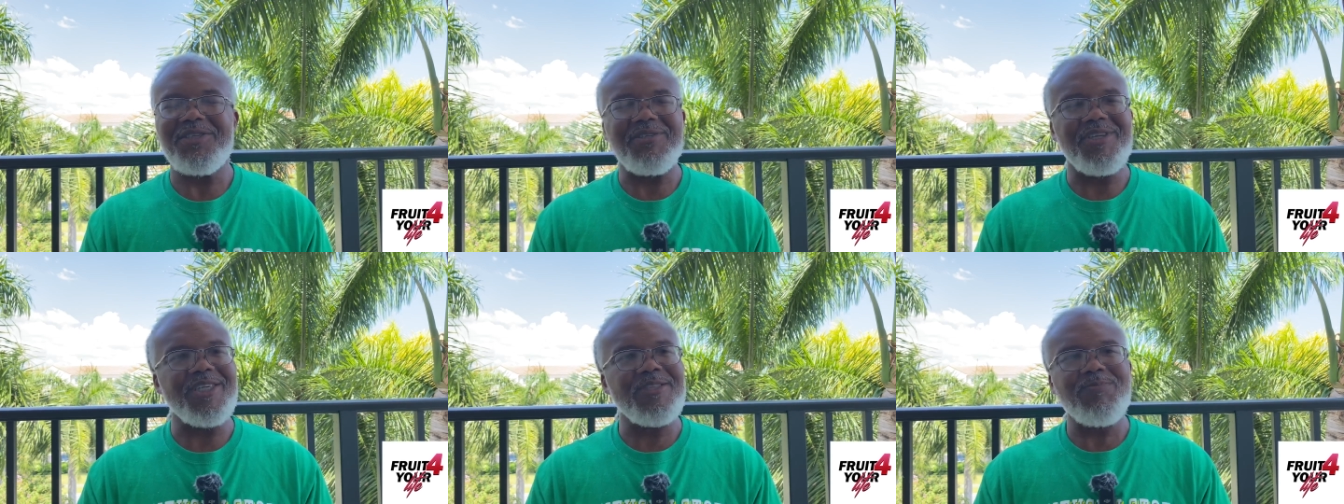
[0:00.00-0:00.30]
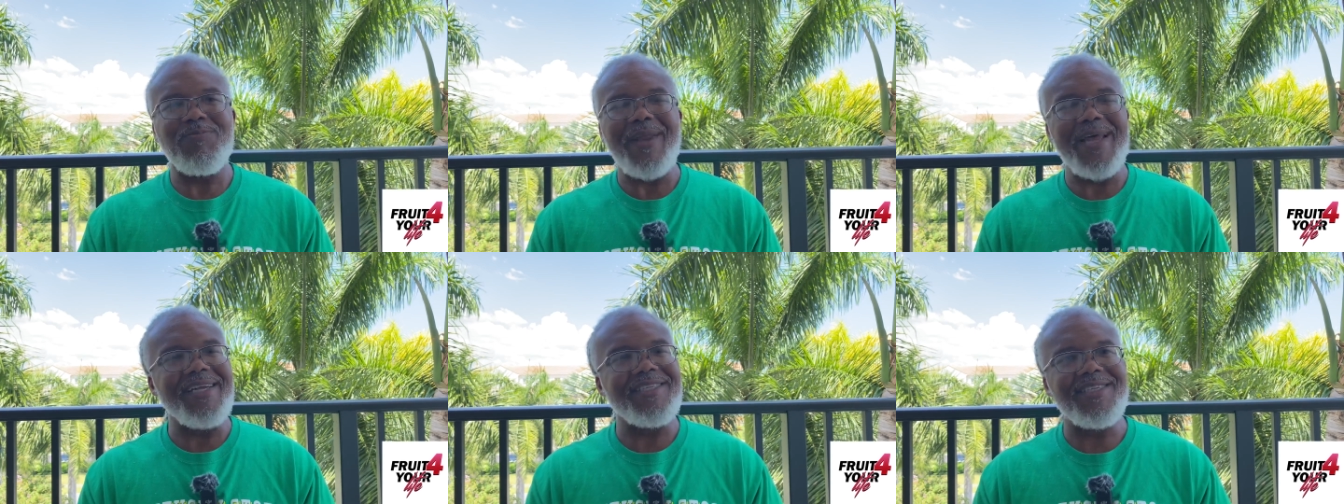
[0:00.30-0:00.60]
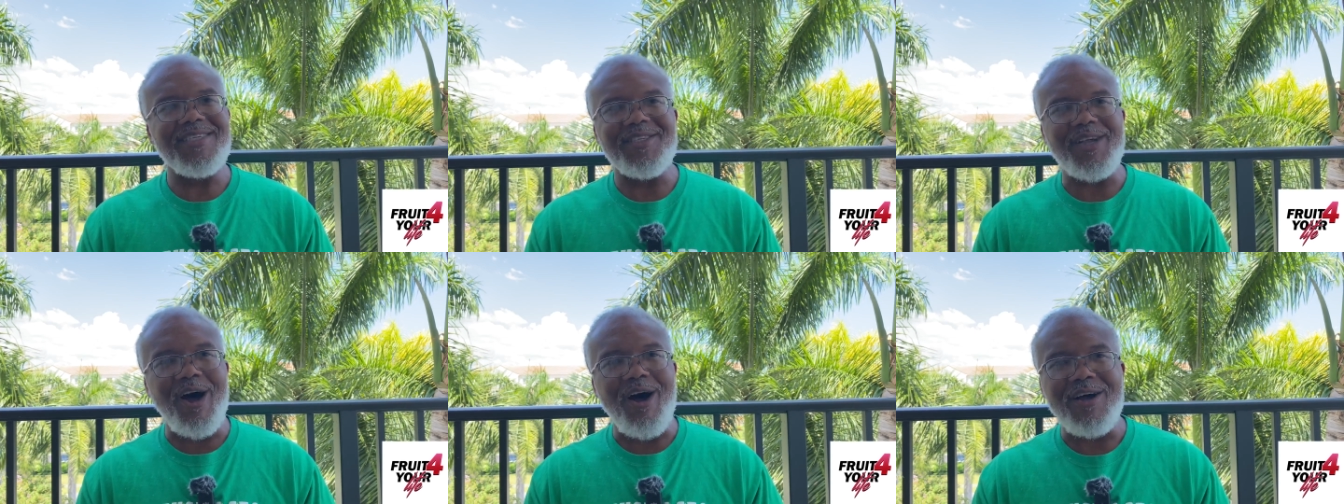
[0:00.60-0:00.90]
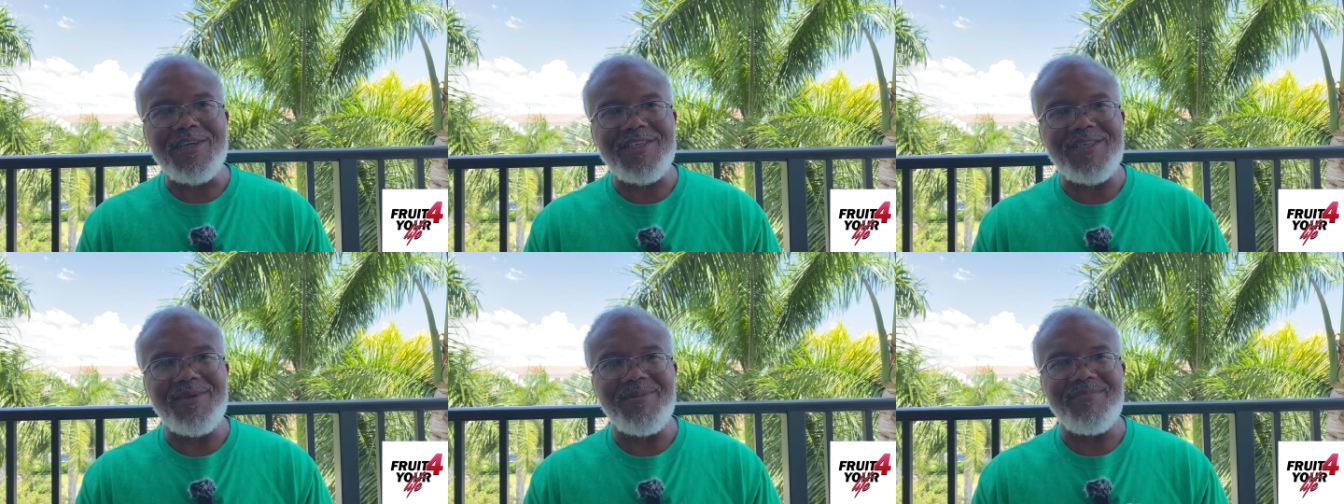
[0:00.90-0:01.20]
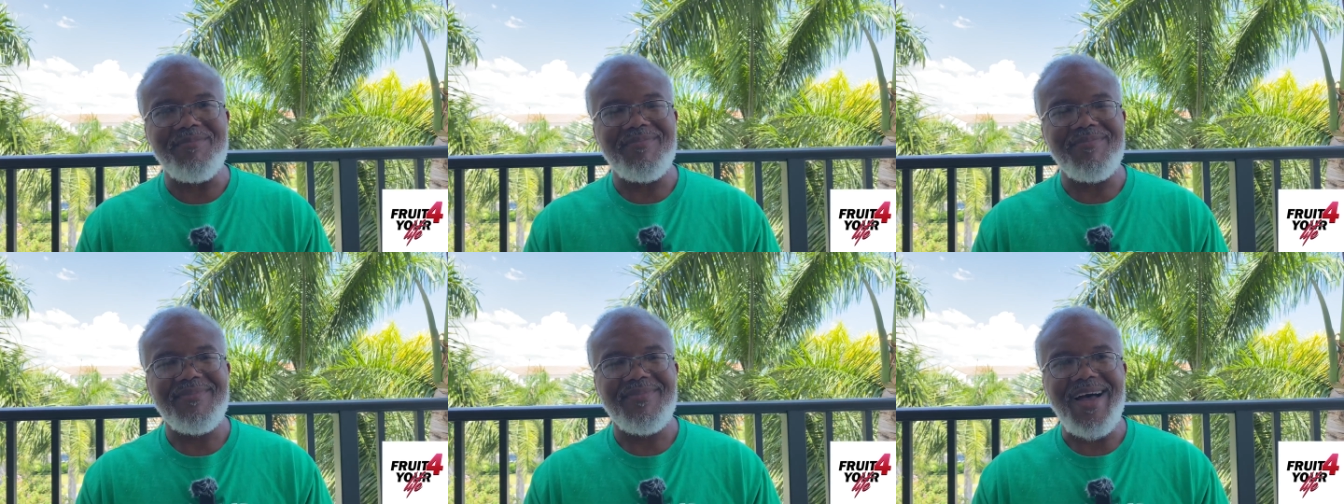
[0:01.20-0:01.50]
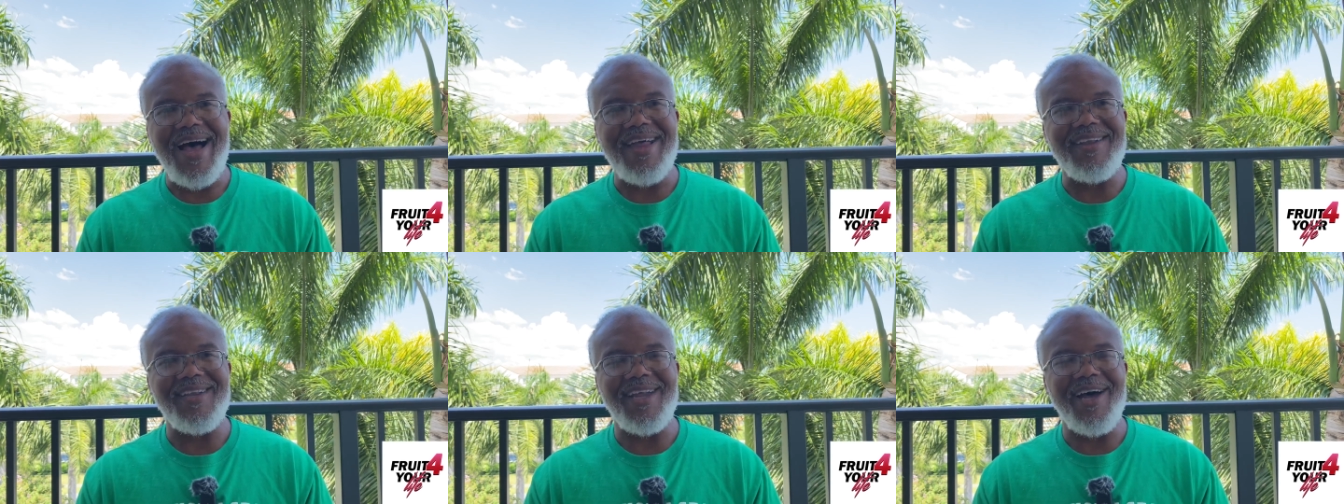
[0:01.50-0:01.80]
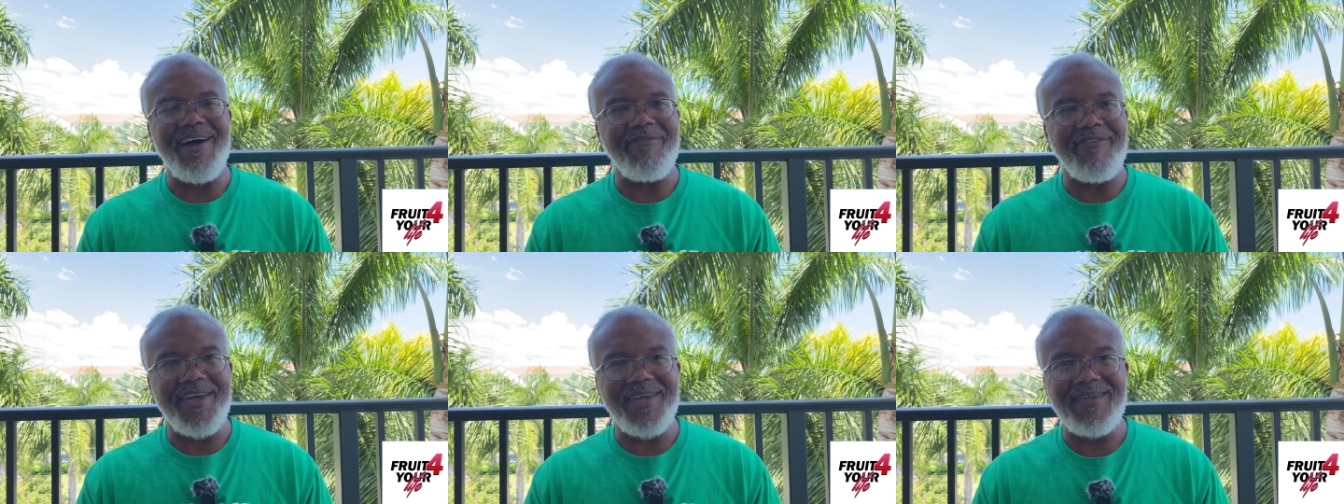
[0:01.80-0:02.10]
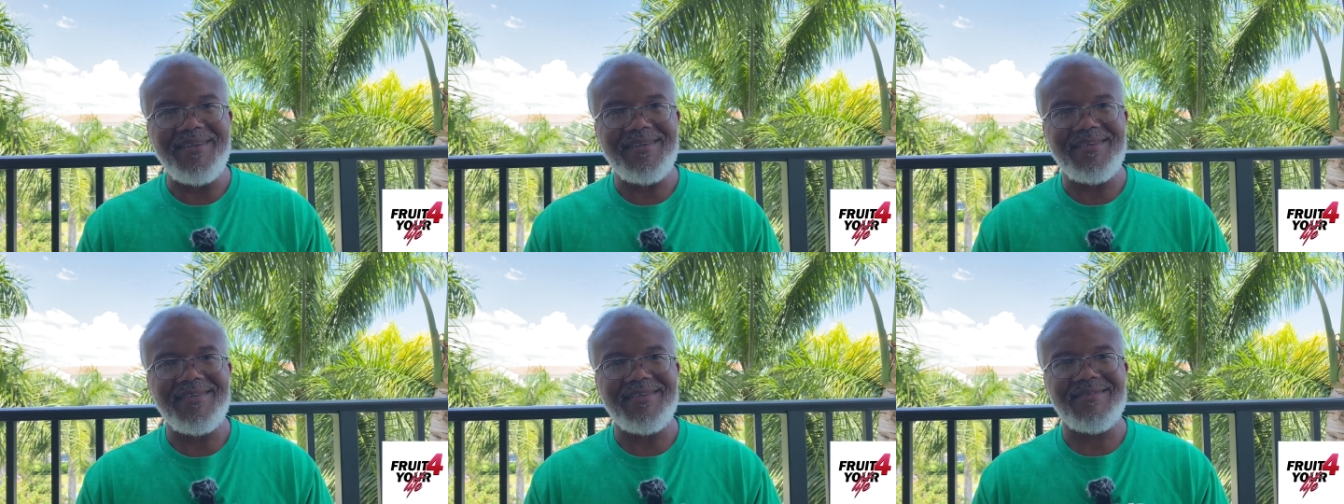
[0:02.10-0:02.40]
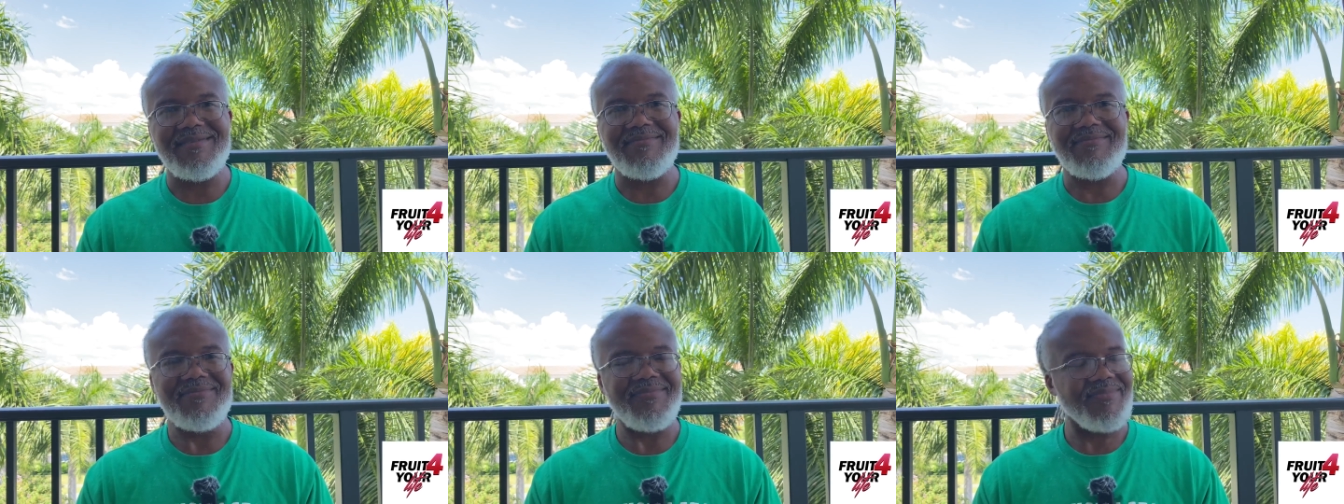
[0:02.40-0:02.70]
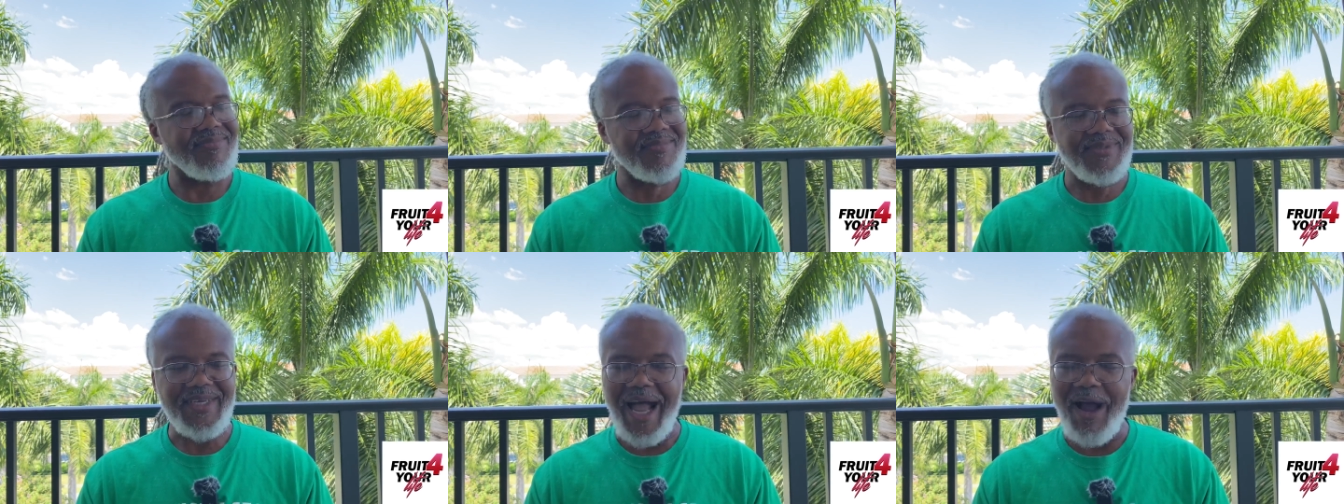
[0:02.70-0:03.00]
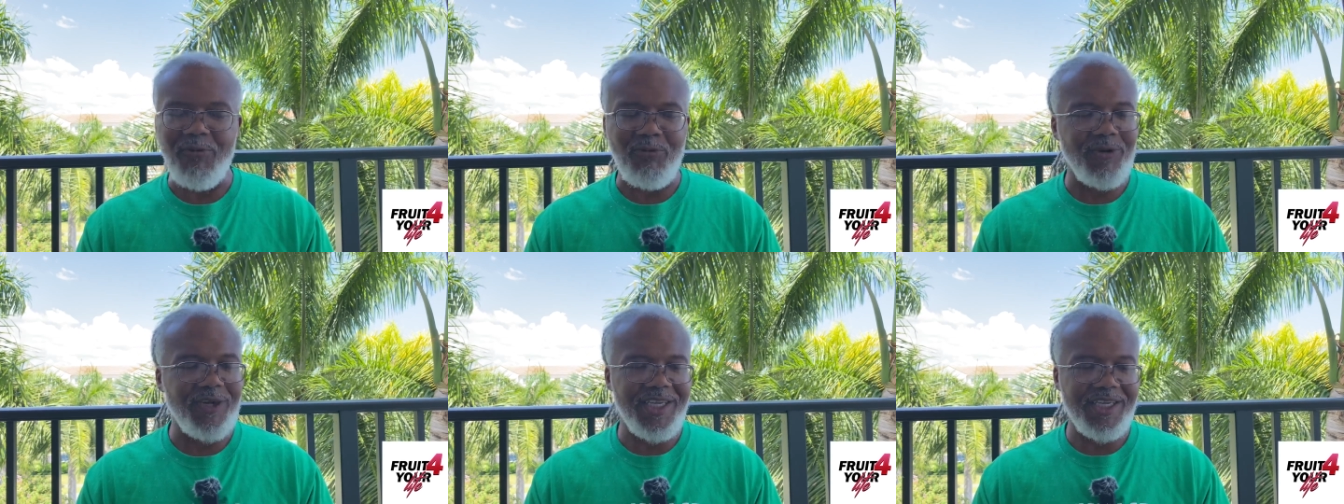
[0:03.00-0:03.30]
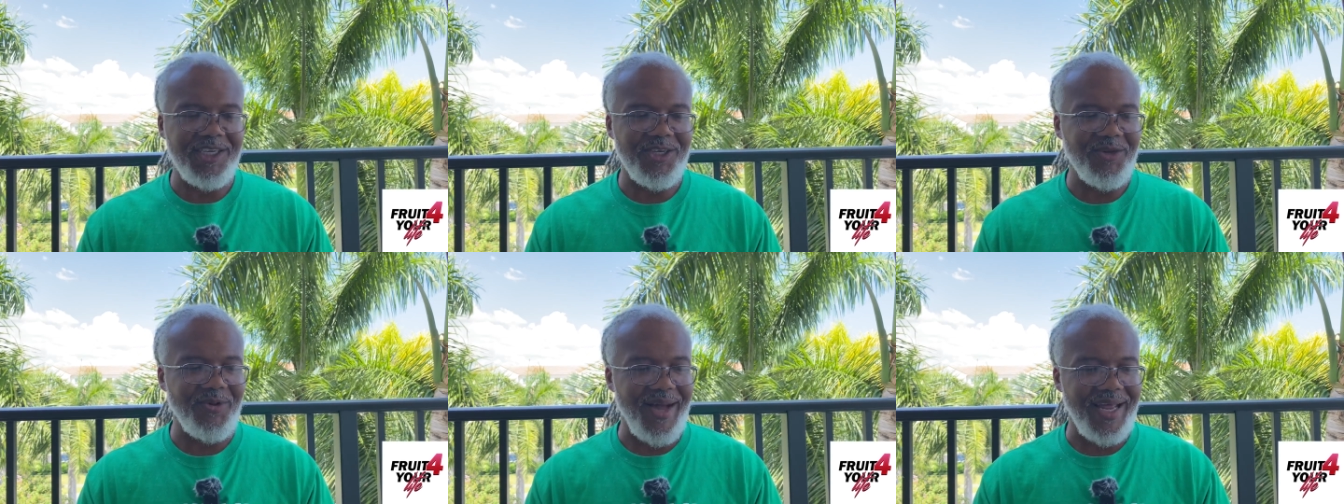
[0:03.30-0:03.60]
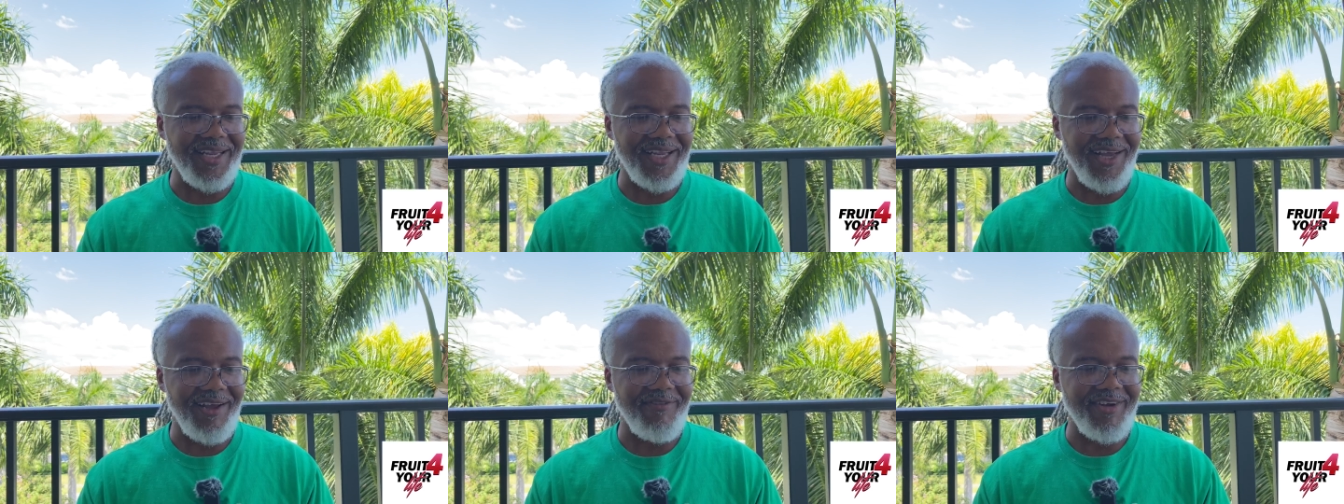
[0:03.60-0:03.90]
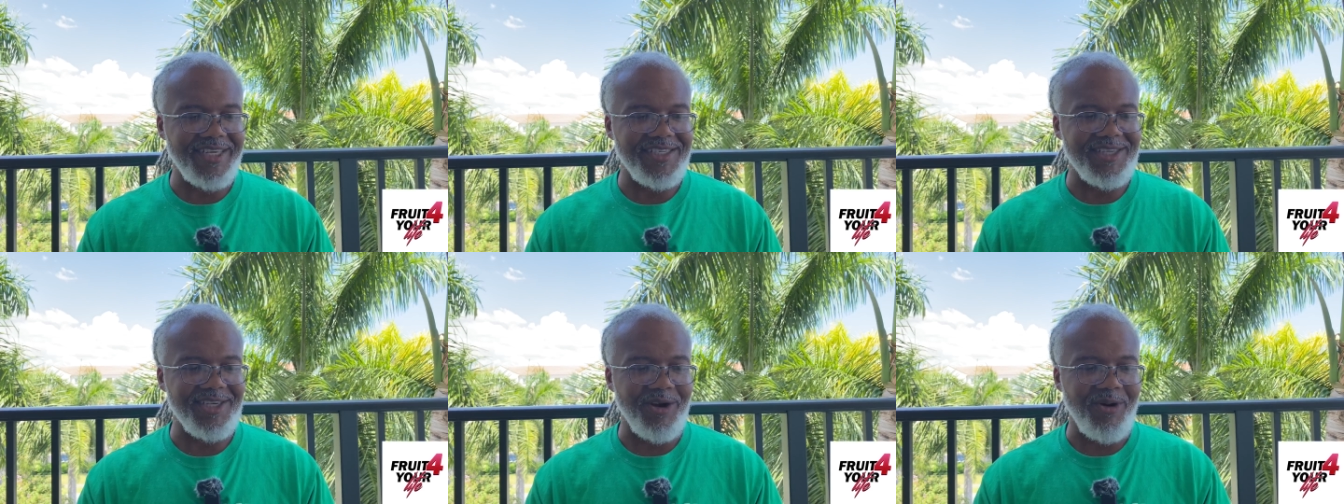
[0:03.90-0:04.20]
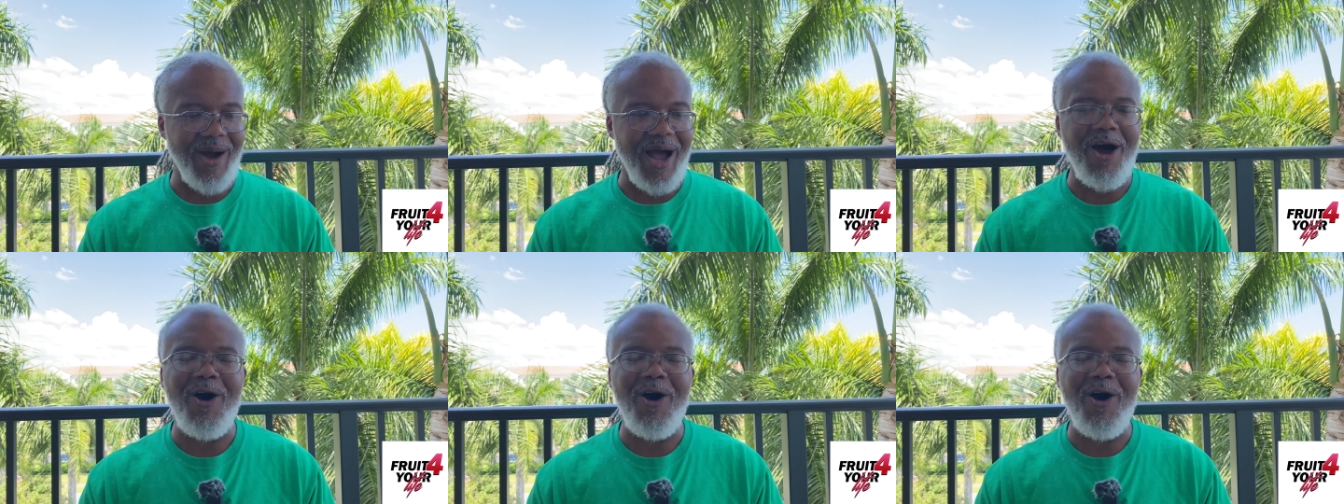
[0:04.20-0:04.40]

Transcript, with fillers: this place is awesome. I love it. I really do. I love it. So I